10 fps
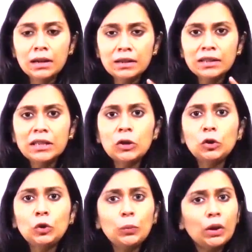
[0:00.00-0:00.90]

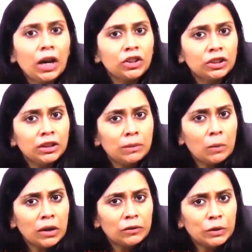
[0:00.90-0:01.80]
CO2 production in the
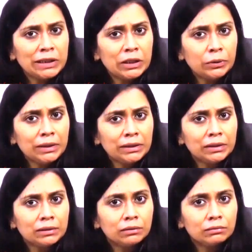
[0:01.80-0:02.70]
body would
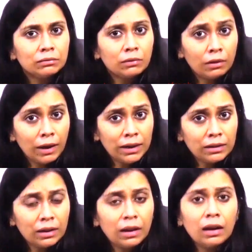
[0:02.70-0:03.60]
increase, right?